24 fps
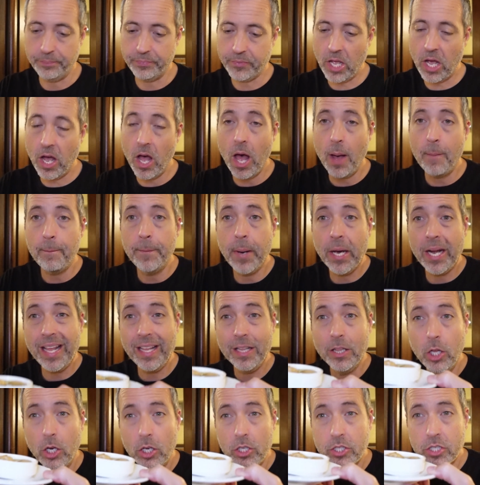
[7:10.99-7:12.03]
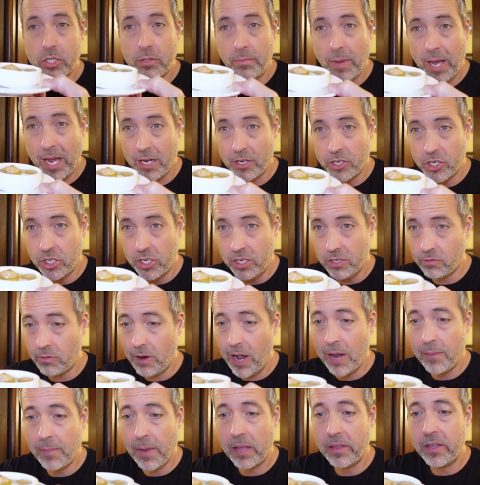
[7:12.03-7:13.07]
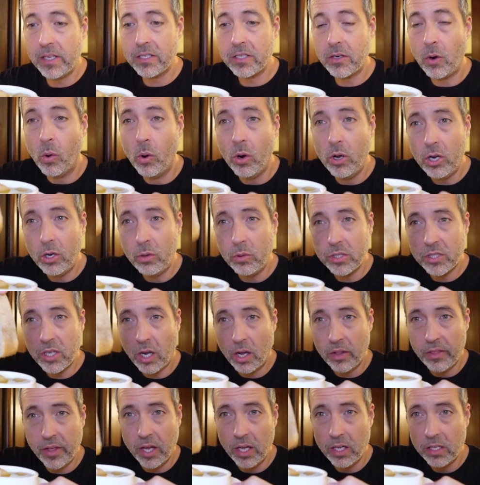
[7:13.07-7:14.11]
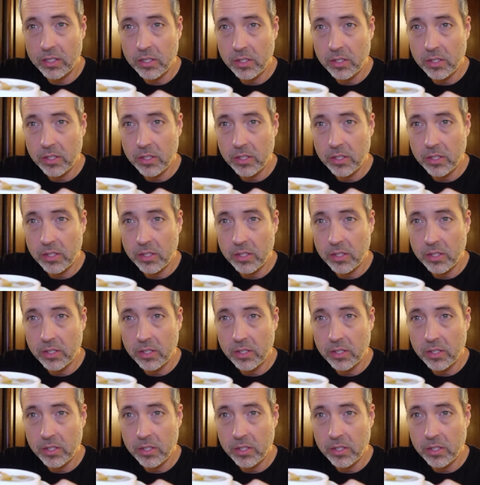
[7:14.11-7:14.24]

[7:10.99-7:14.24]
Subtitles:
But it looks, man, she's right, man. This oil with all the